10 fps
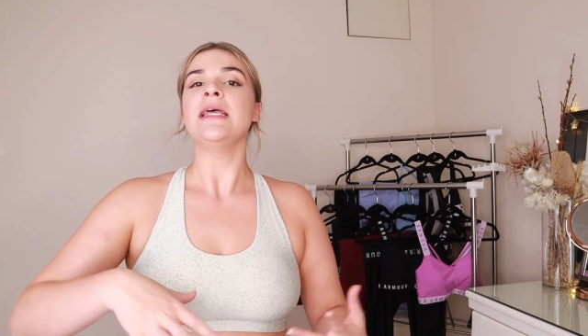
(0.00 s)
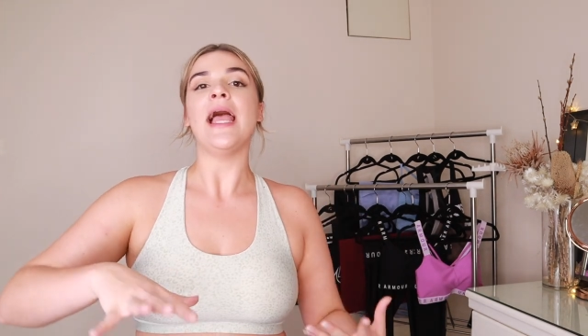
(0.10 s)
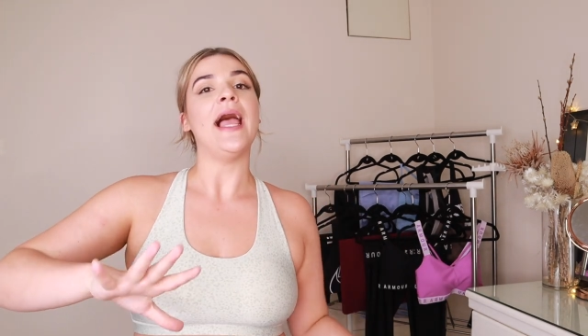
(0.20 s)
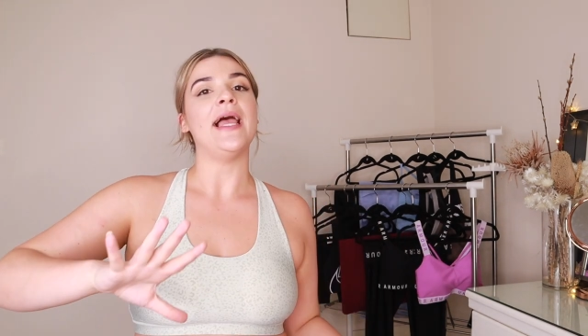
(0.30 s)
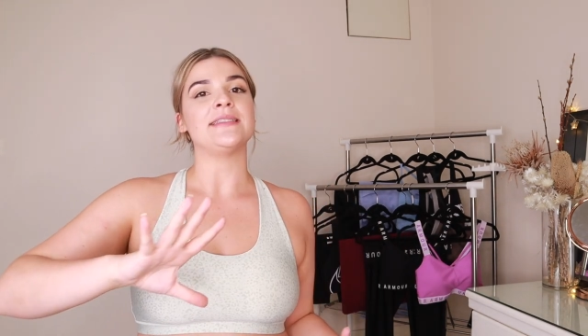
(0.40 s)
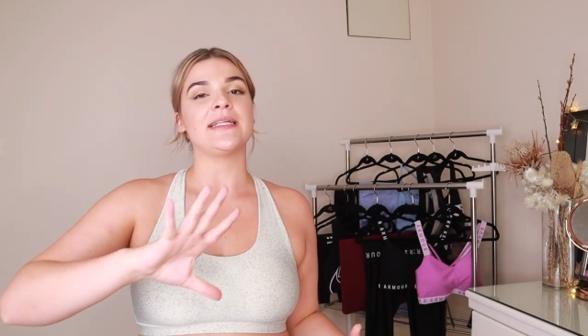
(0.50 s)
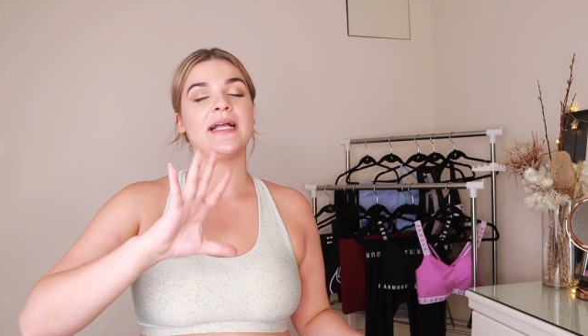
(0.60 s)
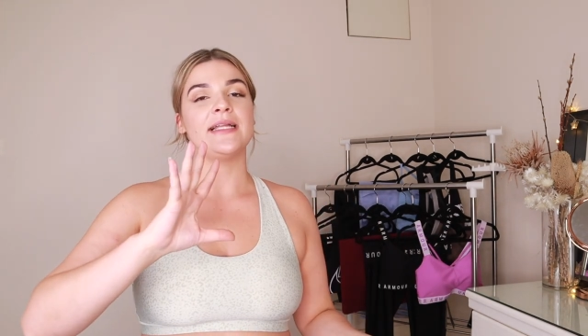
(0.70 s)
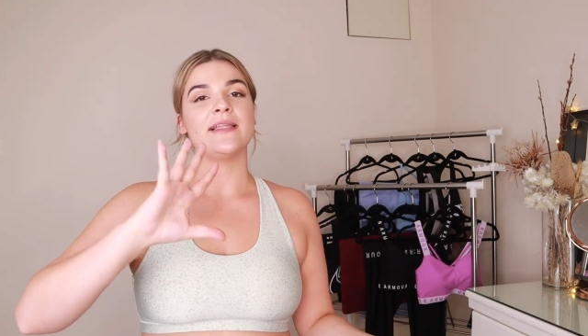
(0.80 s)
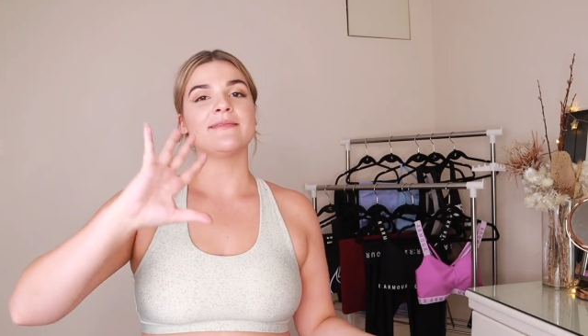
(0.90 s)
and
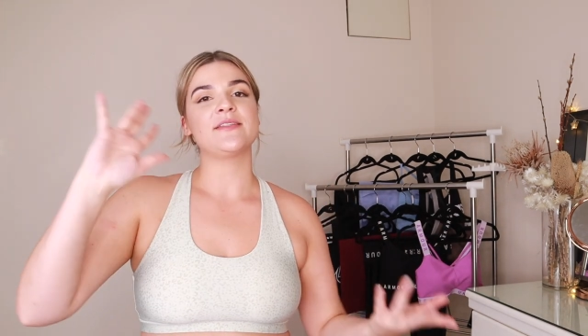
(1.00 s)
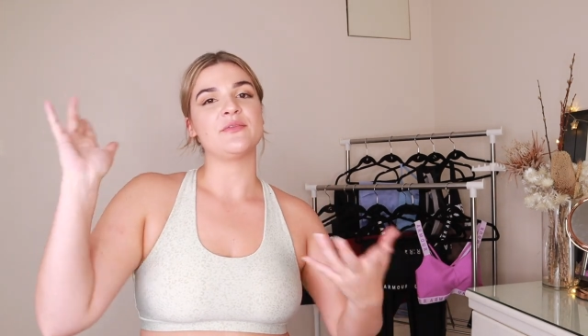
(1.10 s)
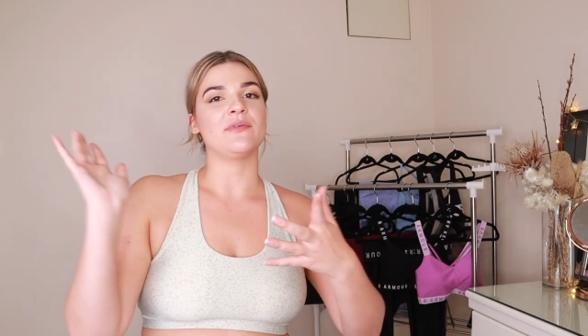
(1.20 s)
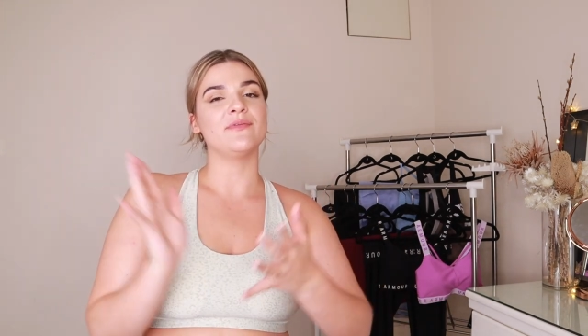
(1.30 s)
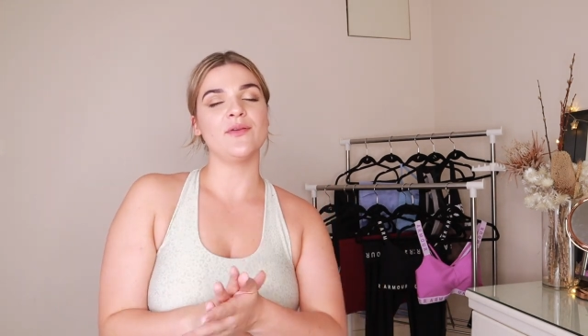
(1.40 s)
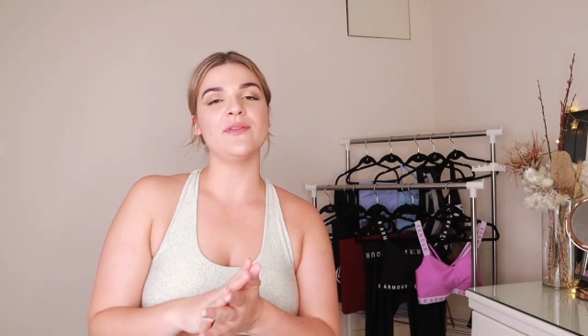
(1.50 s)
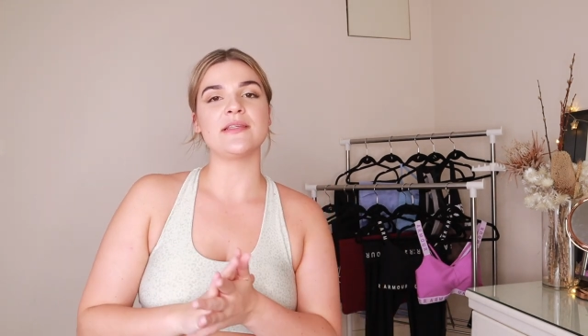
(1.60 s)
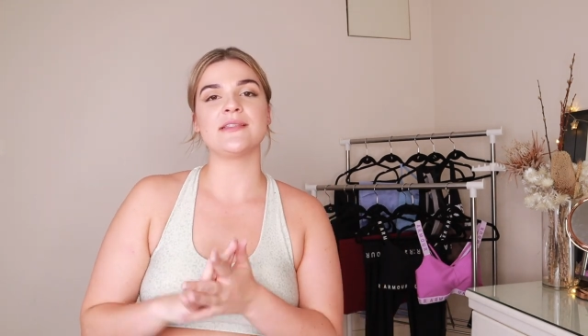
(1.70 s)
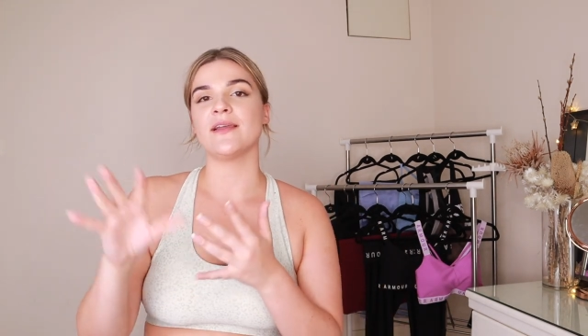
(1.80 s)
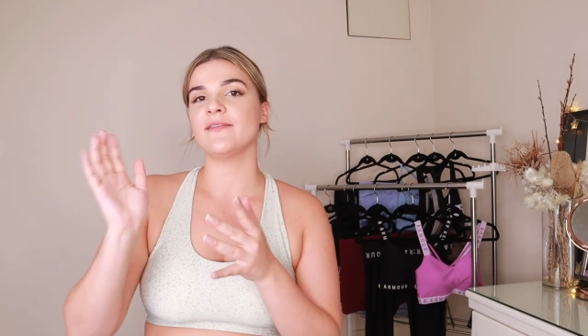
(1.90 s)
I love to review
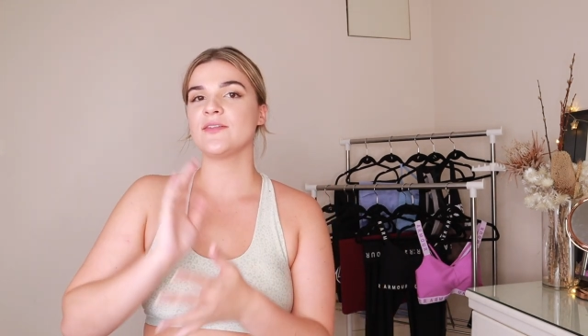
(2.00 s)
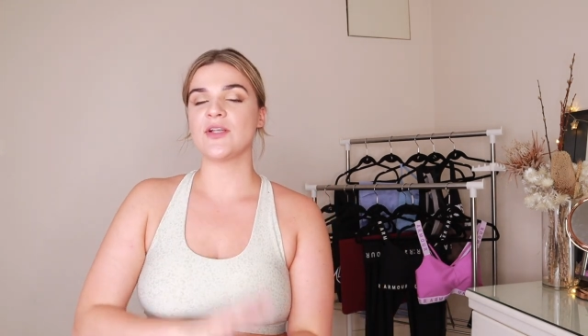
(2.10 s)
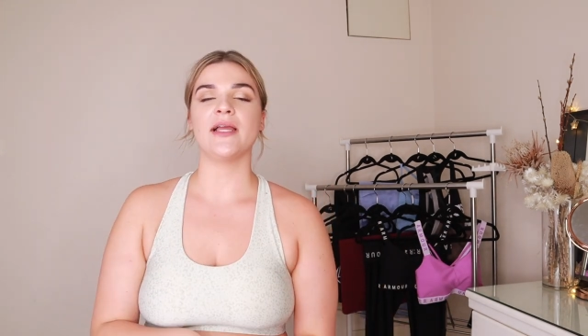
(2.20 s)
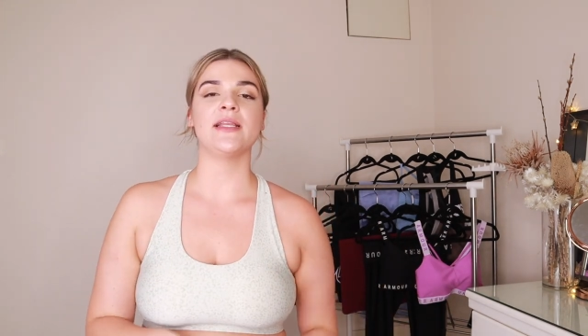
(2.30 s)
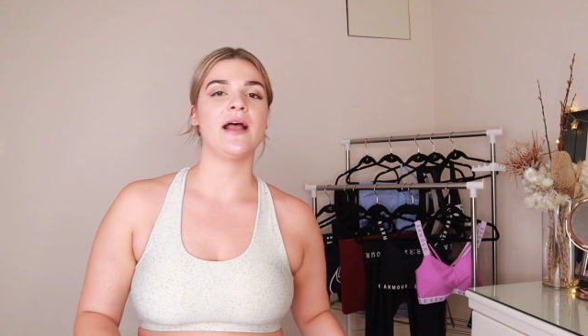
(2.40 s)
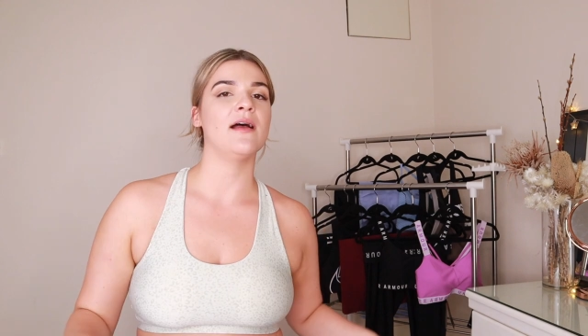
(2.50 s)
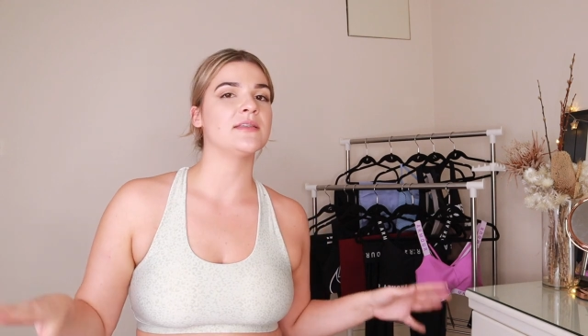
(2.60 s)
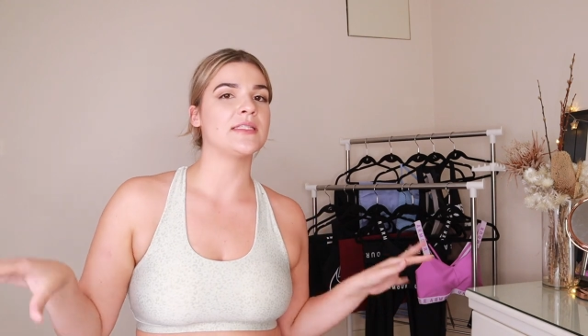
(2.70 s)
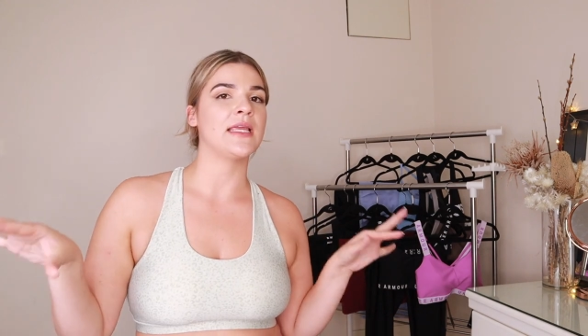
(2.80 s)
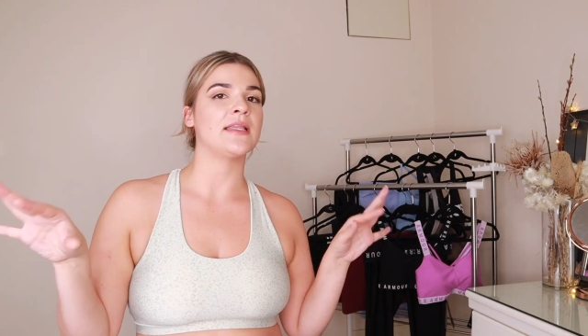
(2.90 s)
their stuff, try it
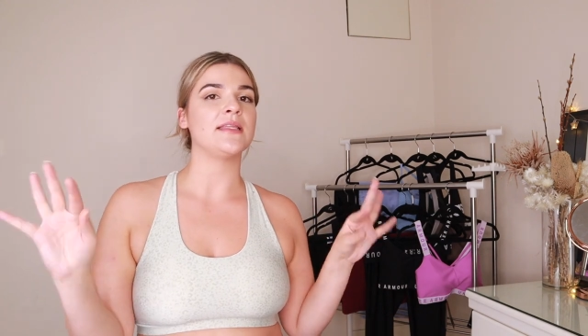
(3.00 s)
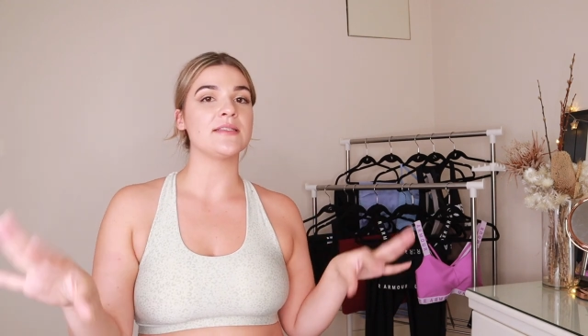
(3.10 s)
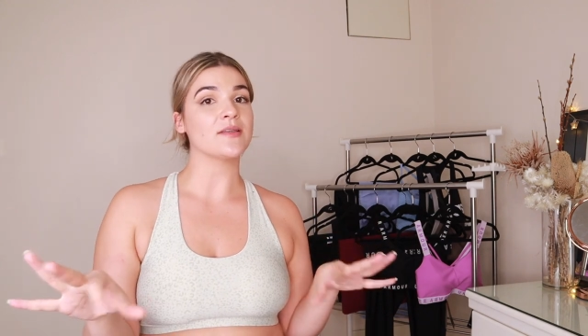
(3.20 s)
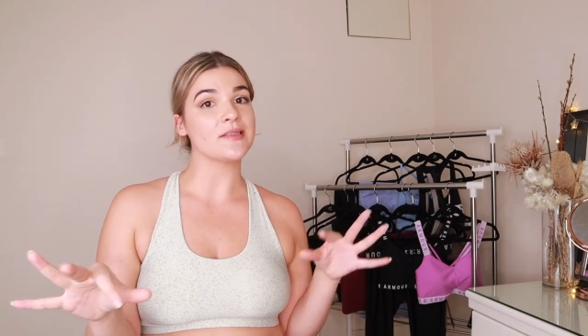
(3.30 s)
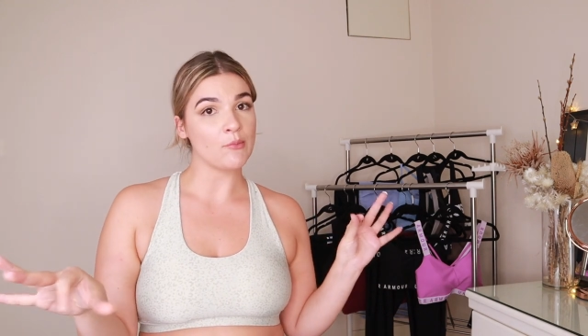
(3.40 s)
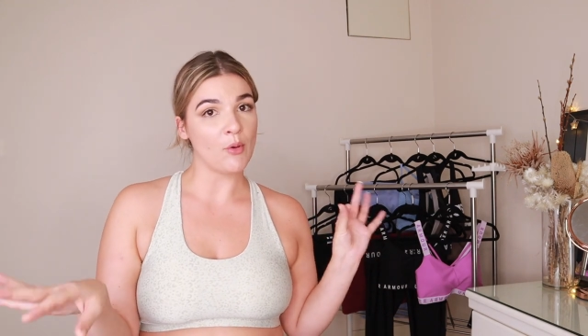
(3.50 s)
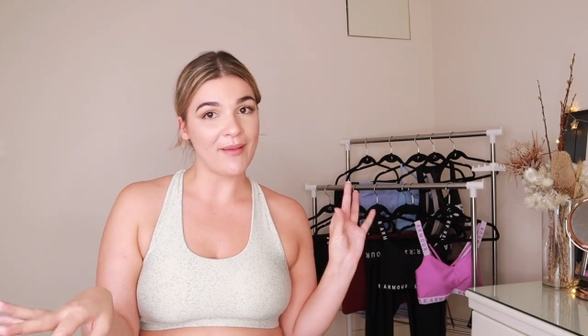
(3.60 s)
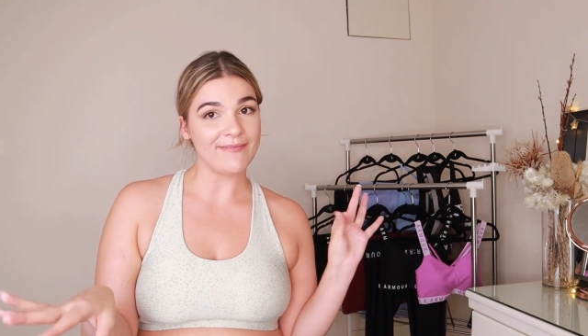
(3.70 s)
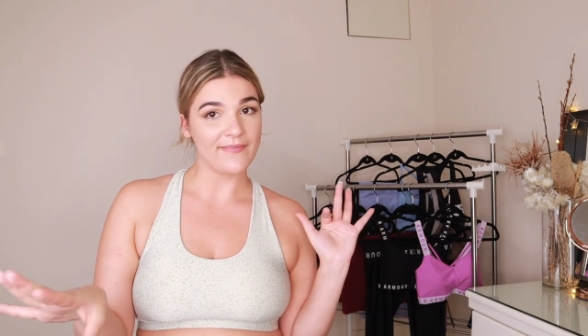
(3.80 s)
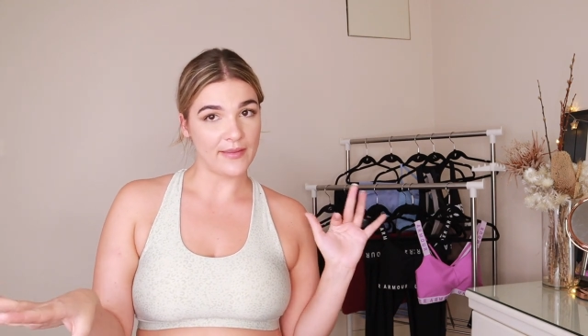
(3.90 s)
out, and these are some of
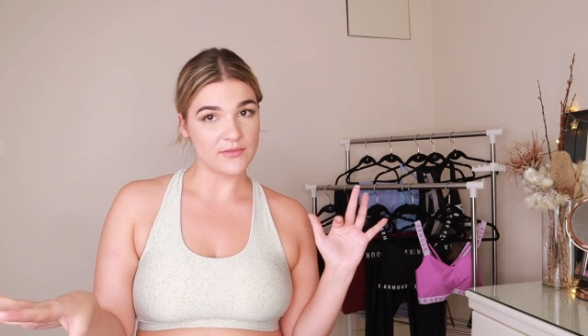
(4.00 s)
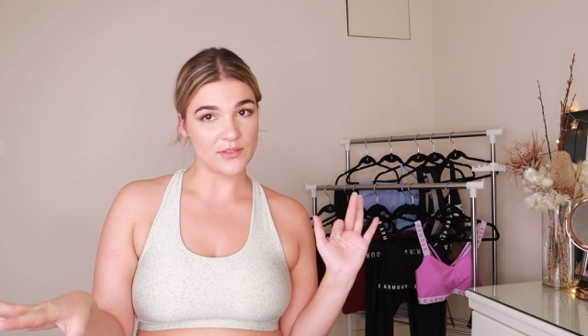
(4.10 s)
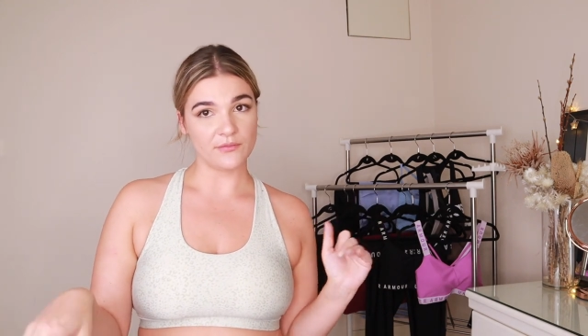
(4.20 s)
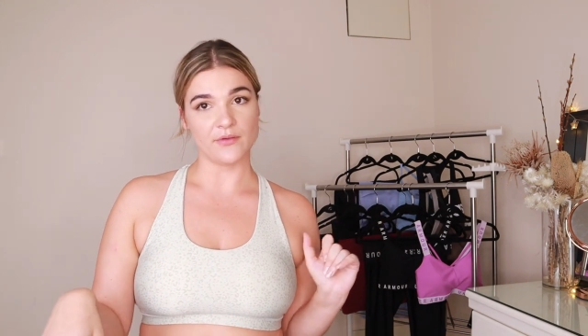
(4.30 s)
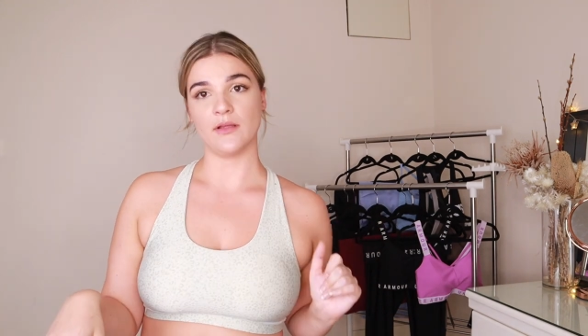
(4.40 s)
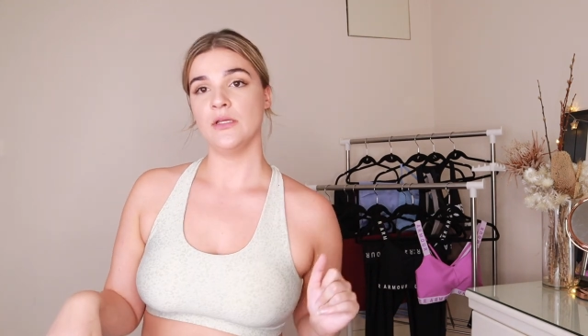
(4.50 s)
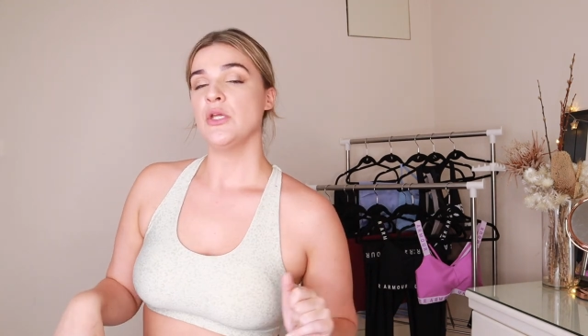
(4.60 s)
my faves so far.